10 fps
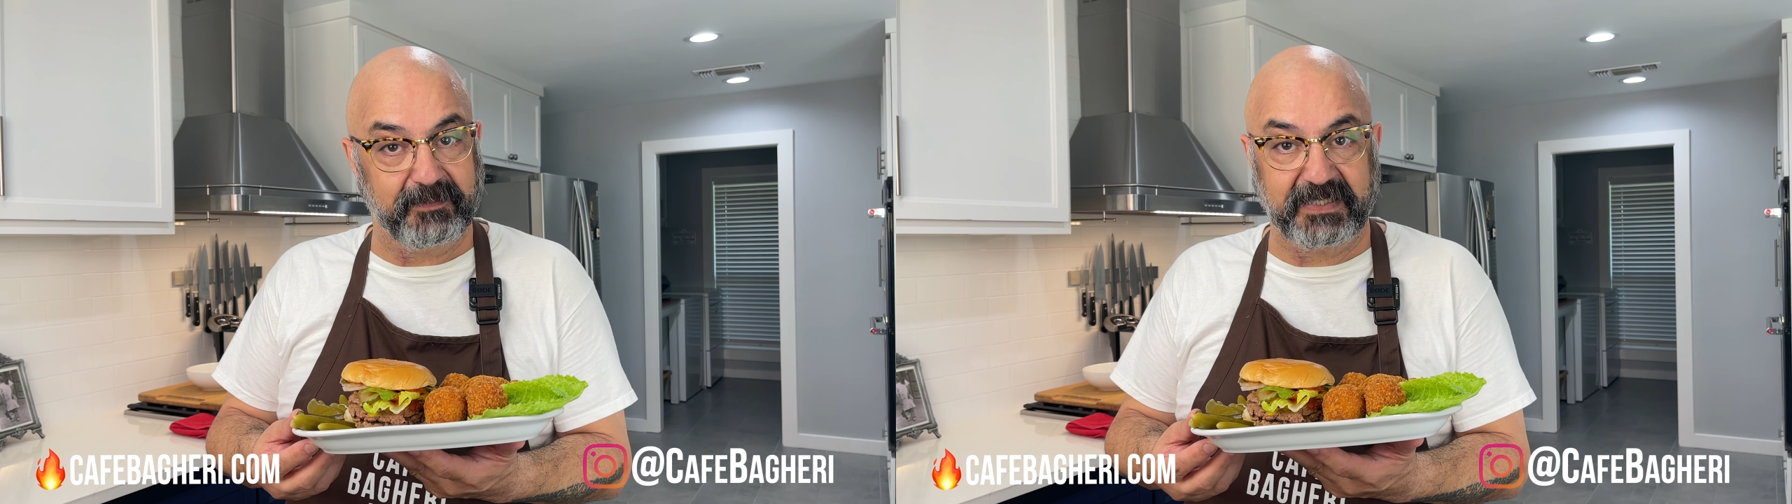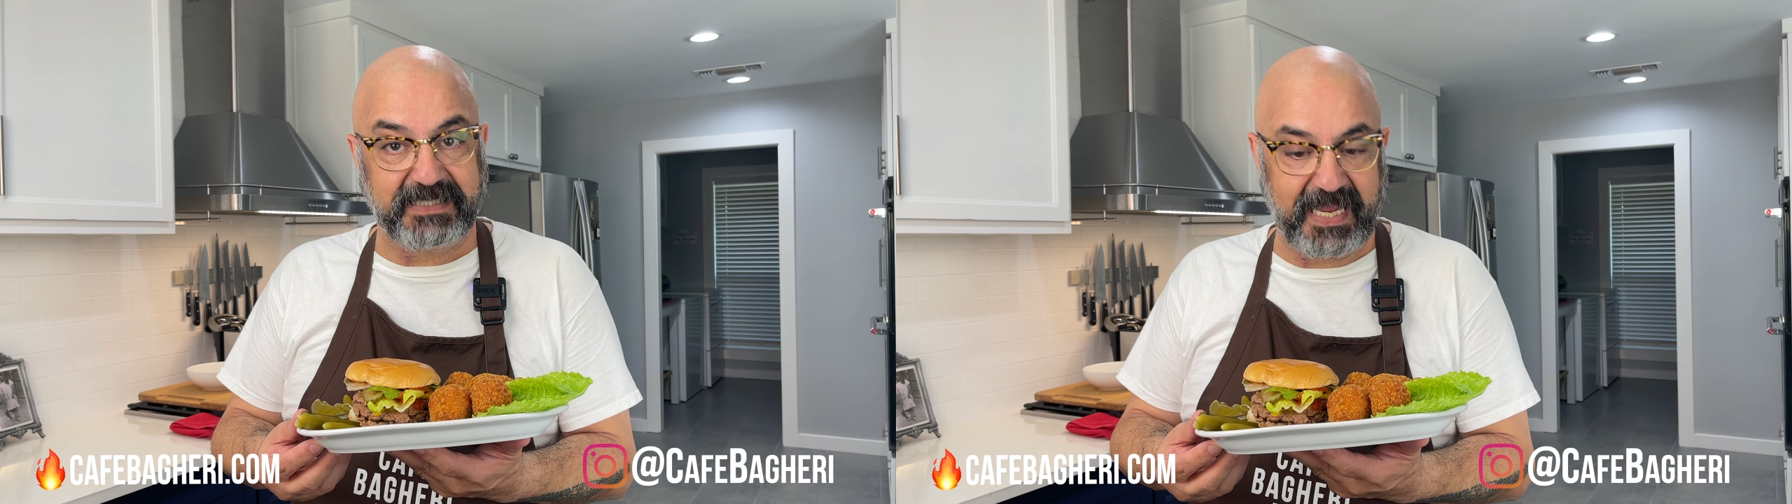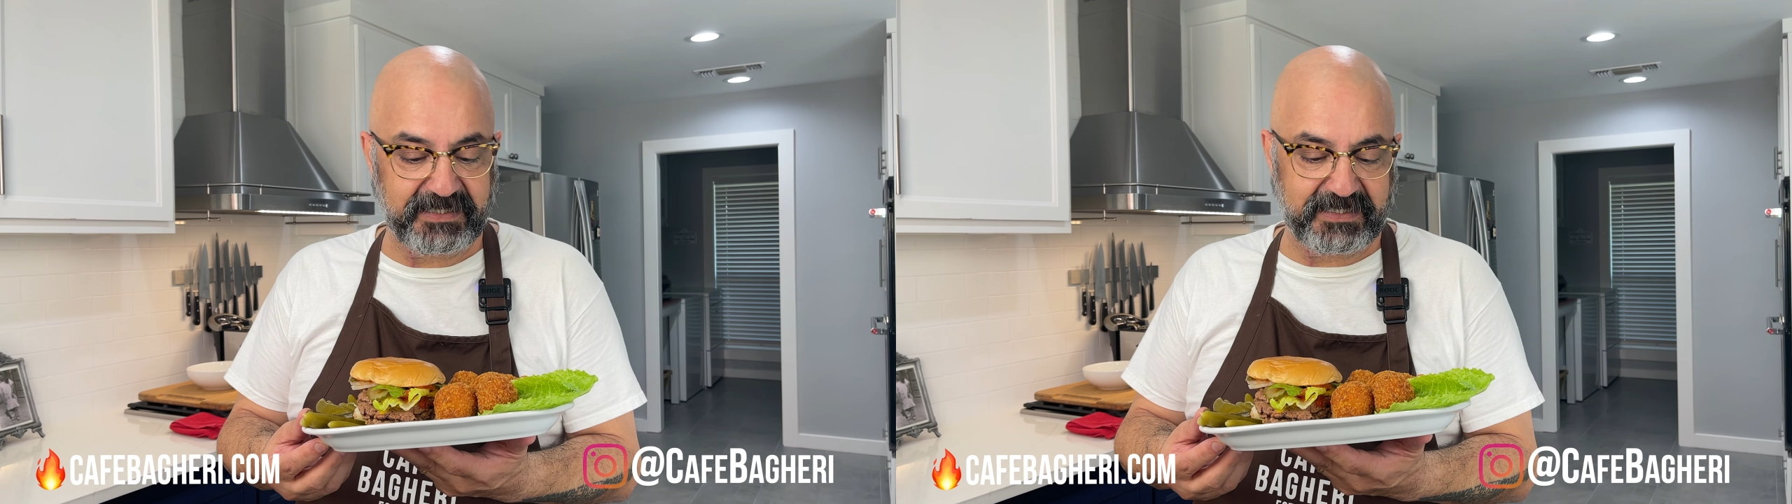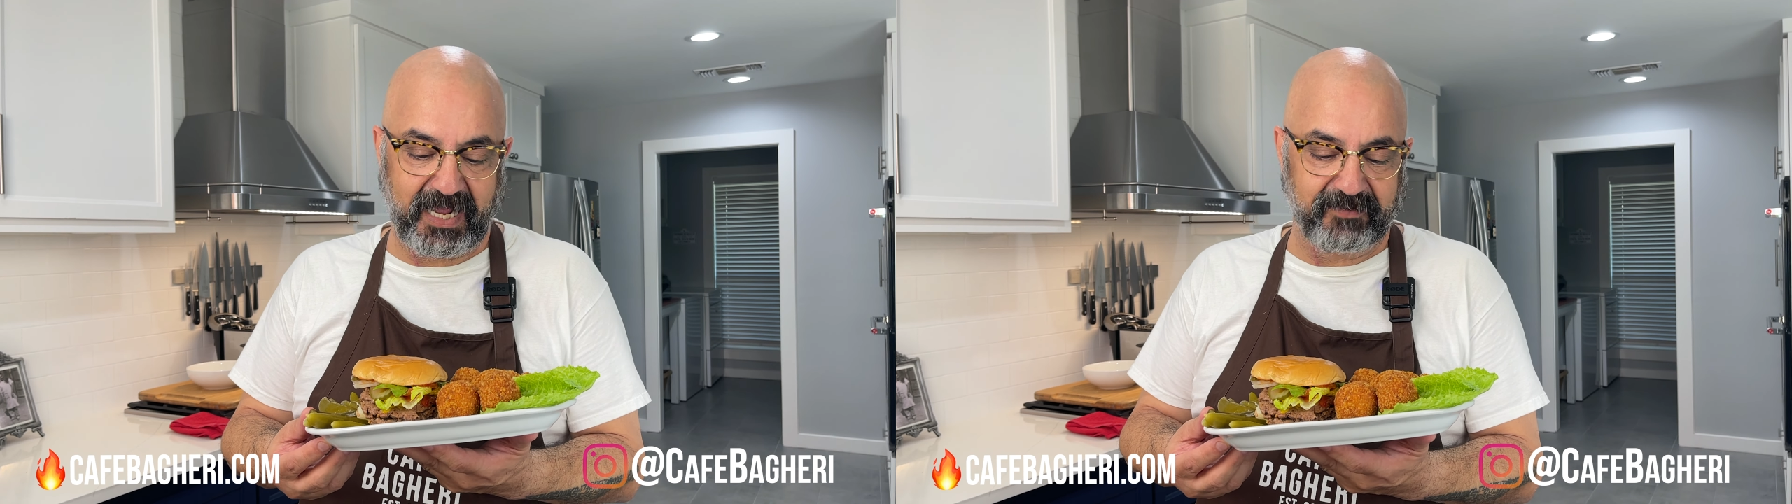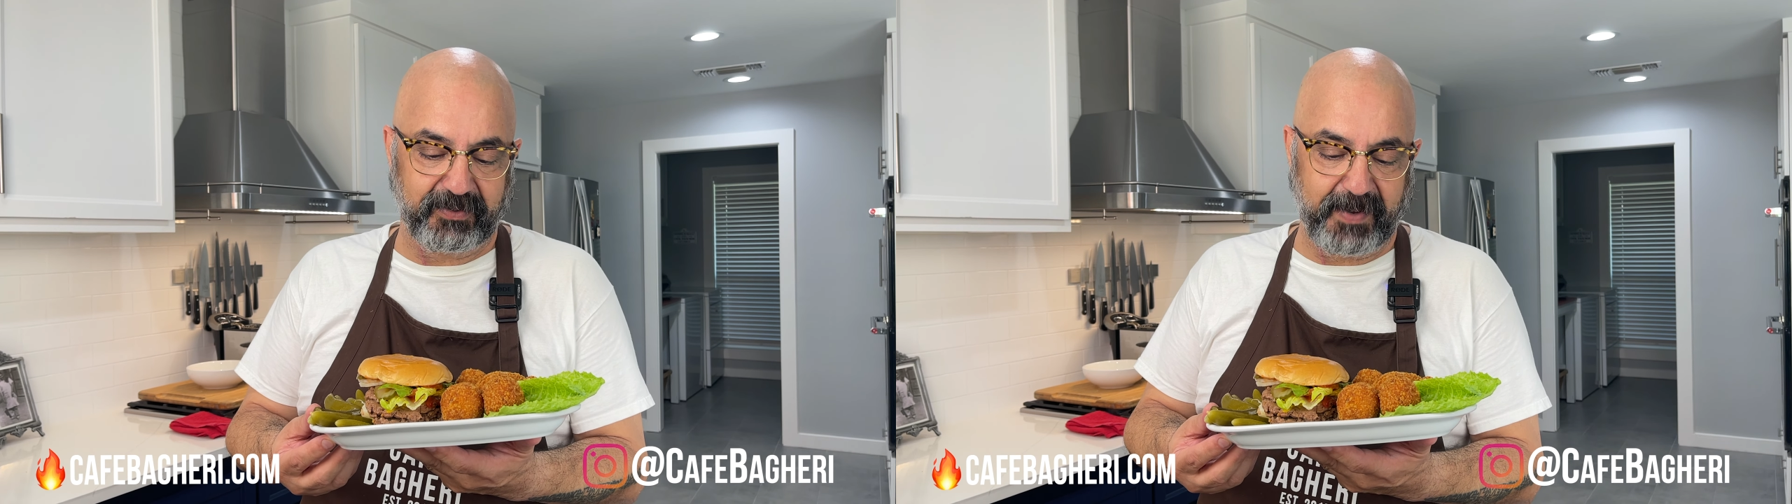the taste
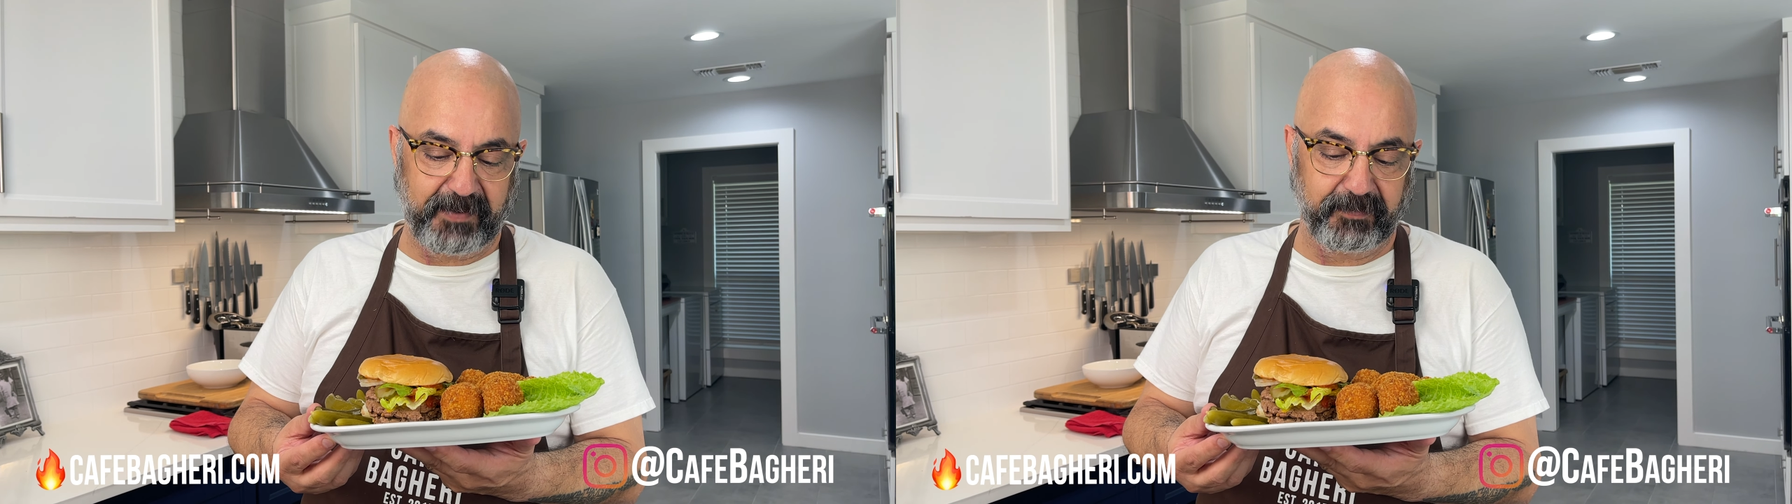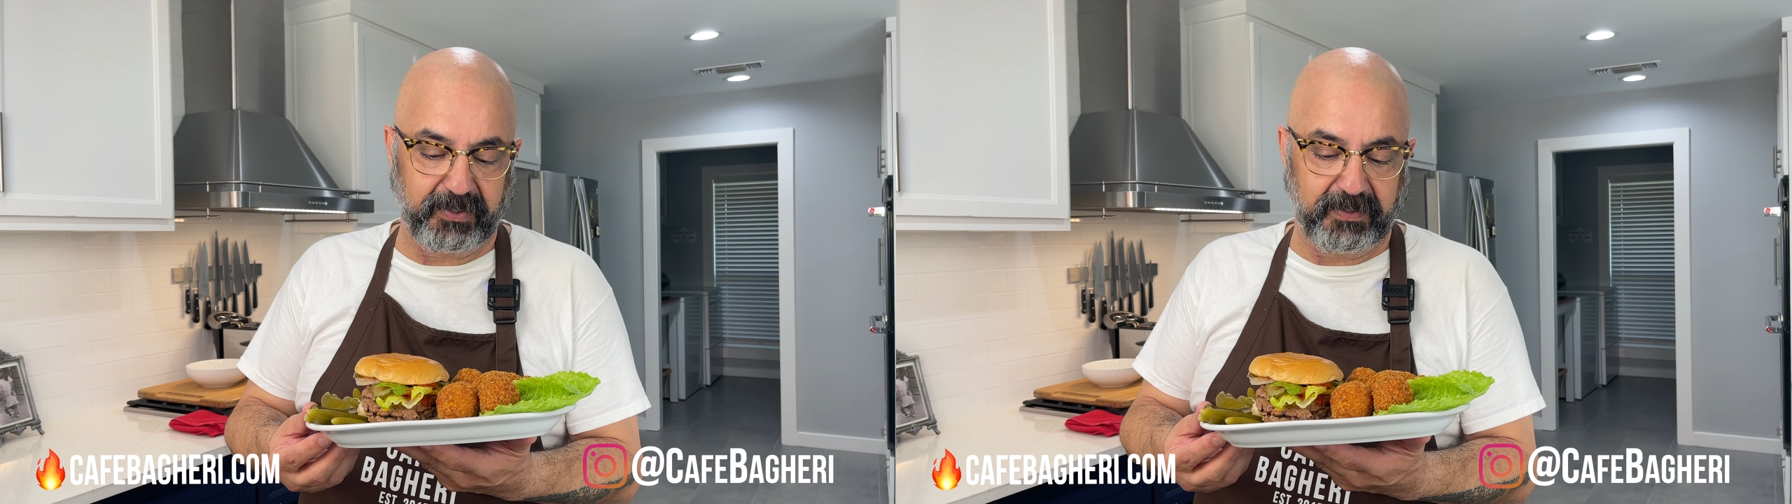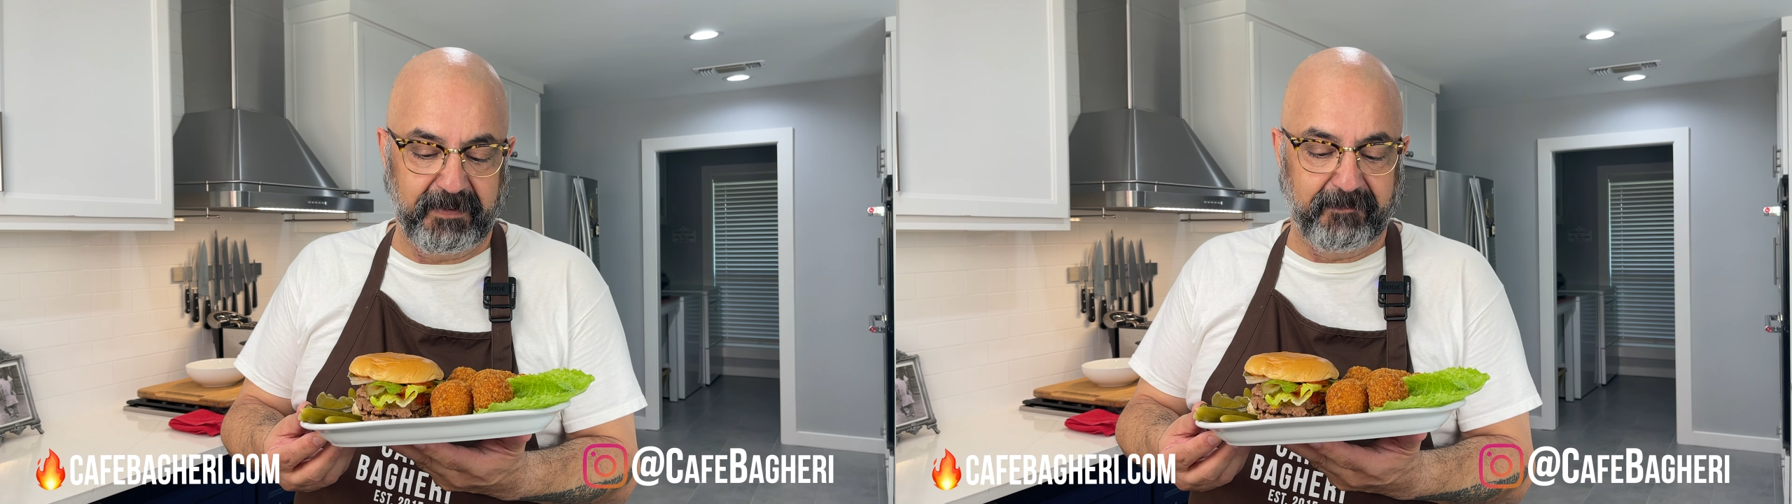I remember.